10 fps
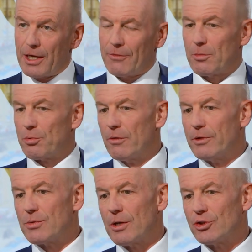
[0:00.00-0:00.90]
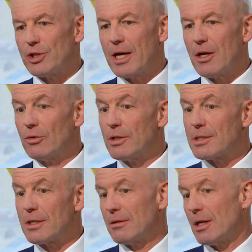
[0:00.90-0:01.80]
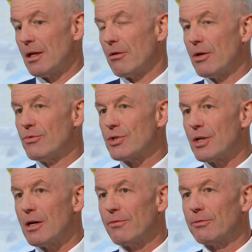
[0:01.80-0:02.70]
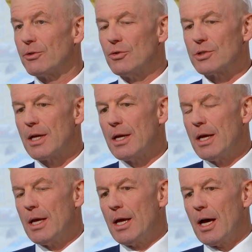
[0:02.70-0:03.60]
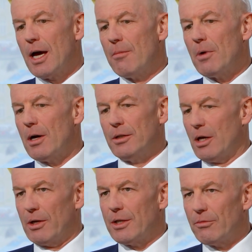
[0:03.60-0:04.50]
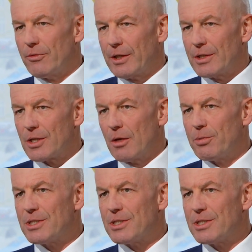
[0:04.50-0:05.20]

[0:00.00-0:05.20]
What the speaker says: We have to prove it to our shareholders and our own staff, of course. No, I don't think so,